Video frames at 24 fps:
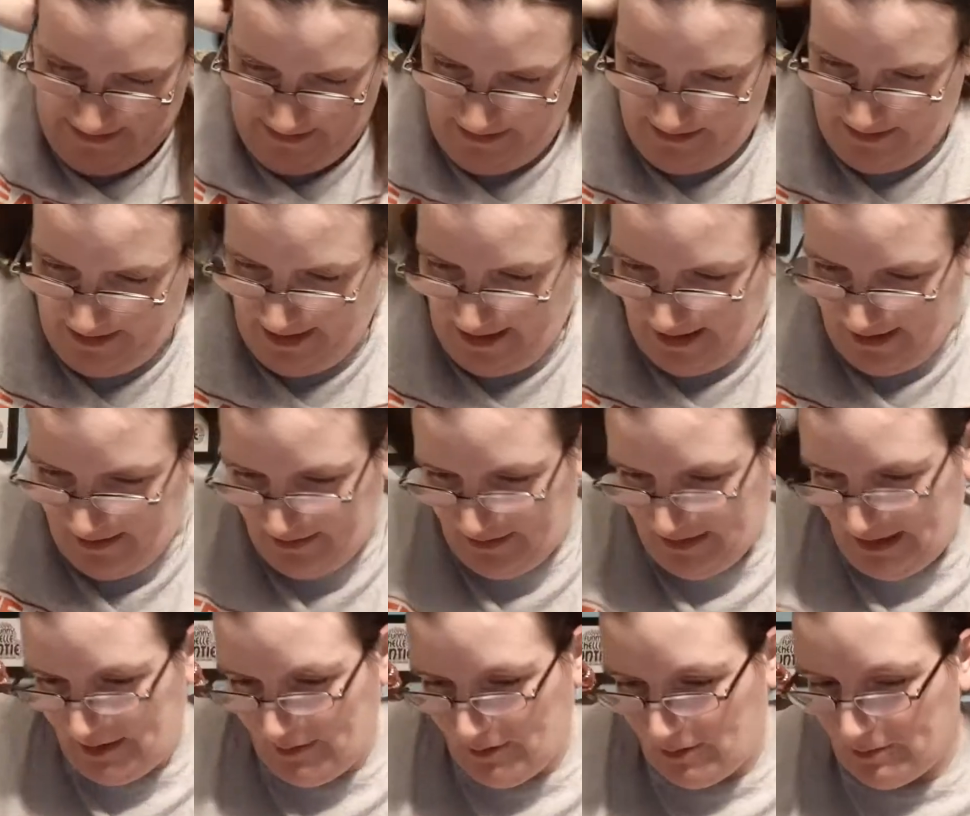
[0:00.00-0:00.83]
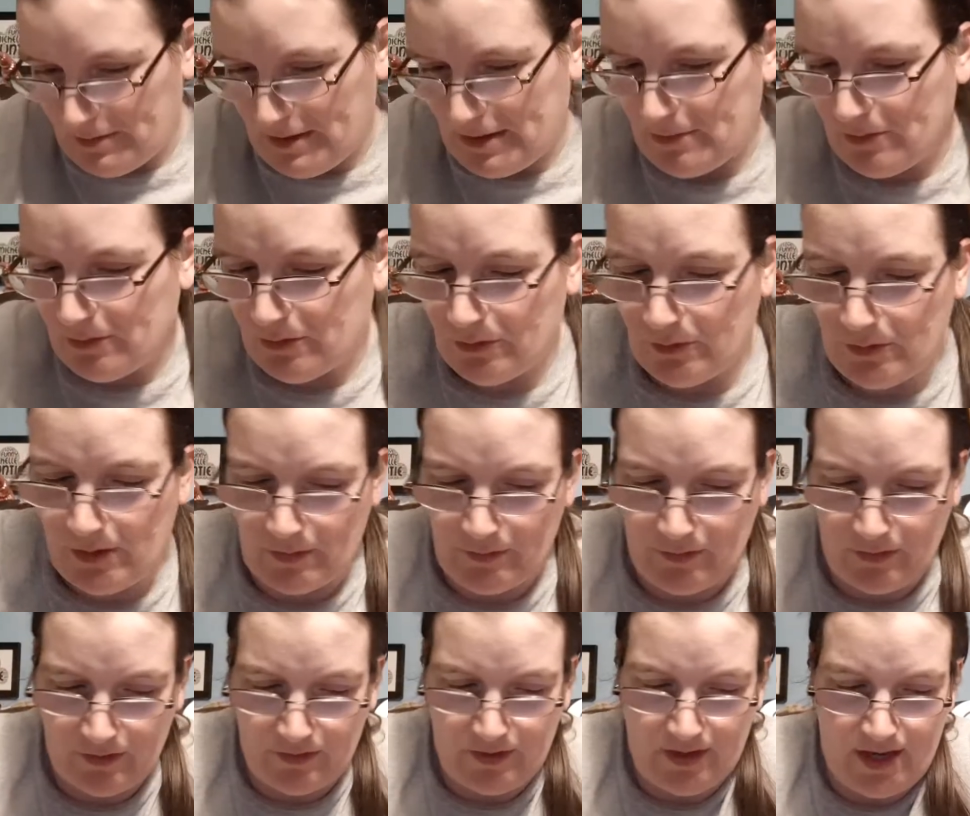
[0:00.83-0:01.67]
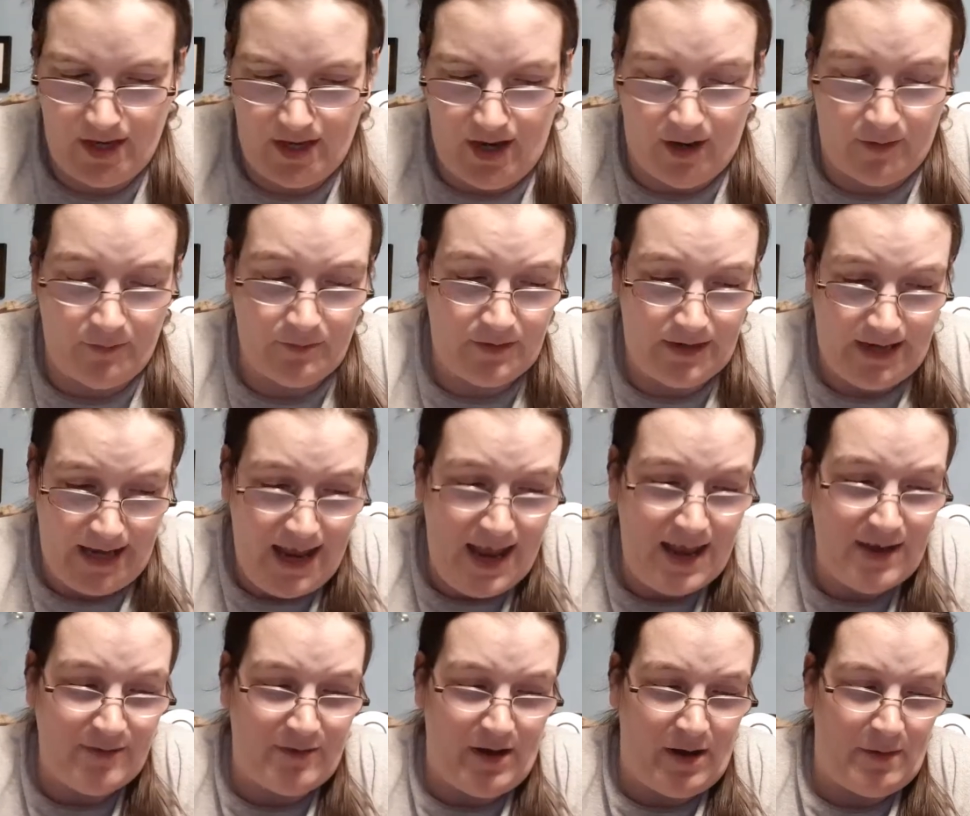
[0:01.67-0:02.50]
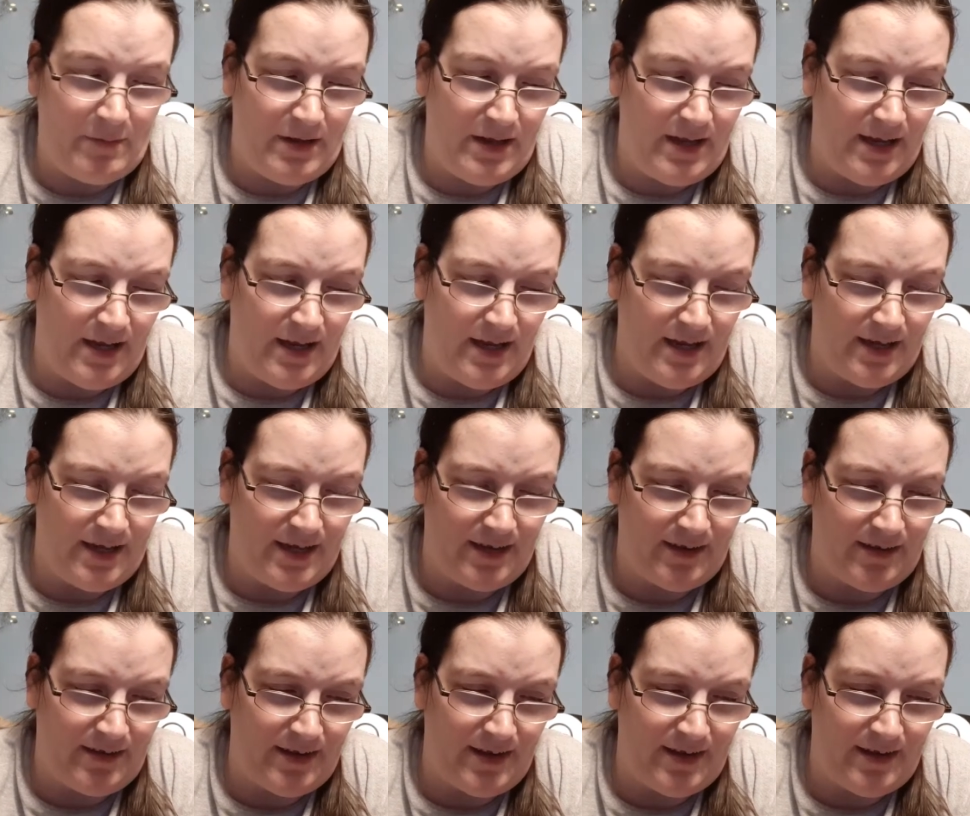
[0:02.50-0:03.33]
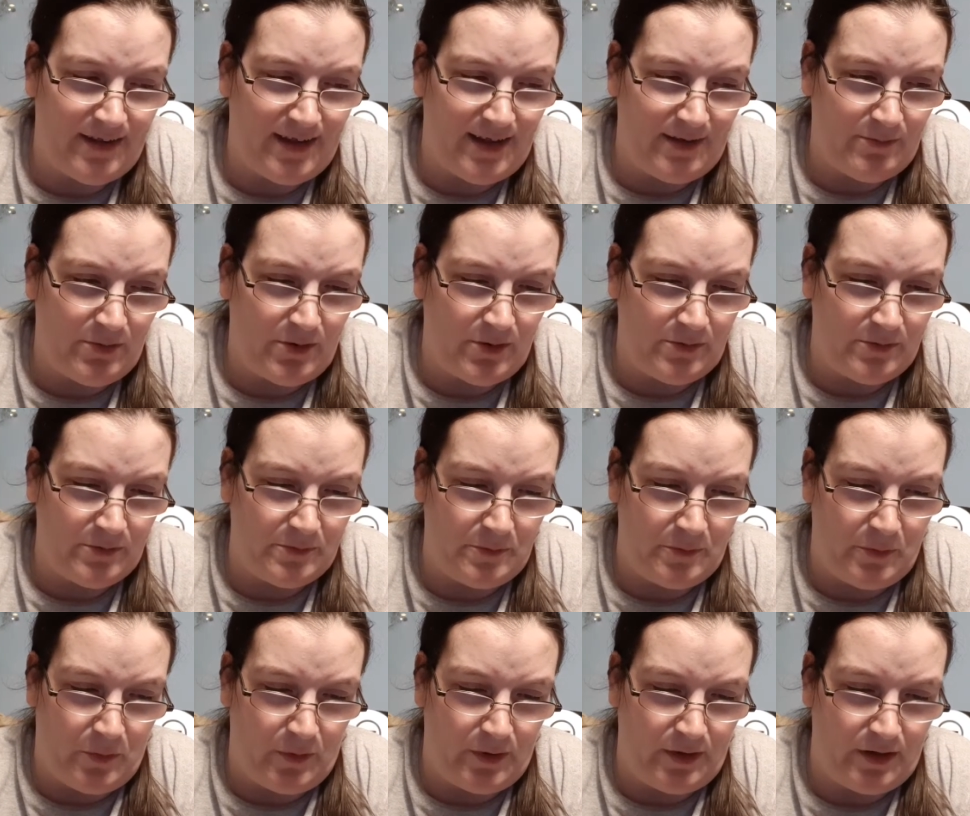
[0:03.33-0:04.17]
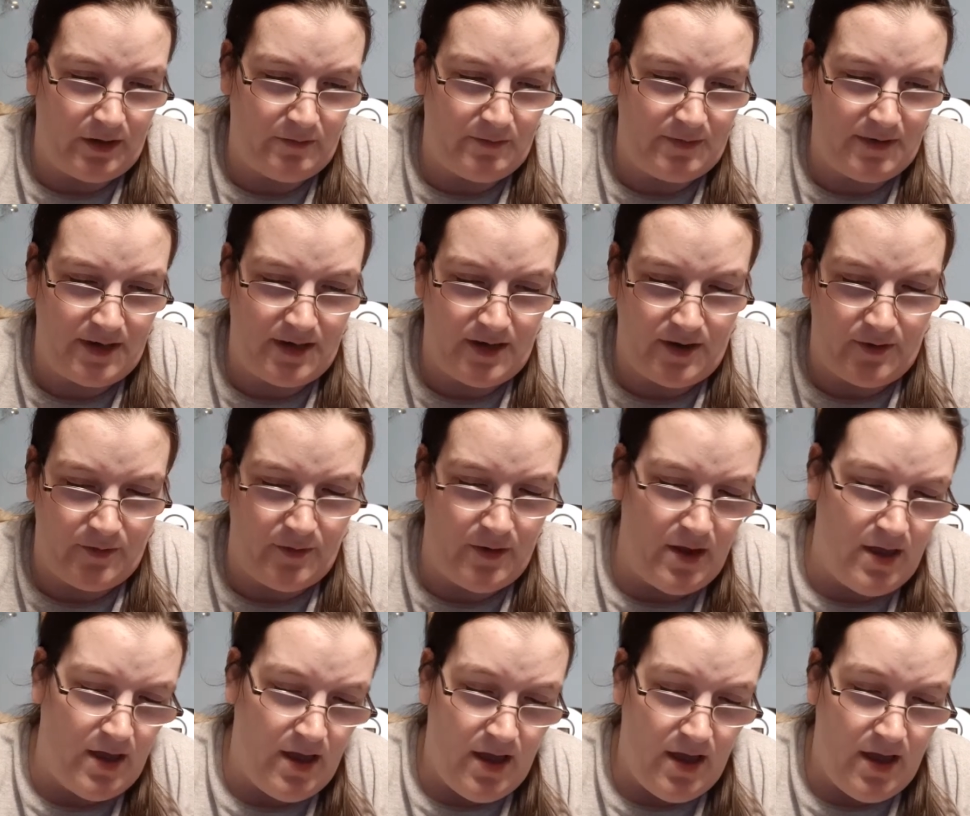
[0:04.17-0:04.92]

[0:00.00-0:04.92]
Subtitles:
seeing what people have to say. I'm getting rambly again. It's that point in the video.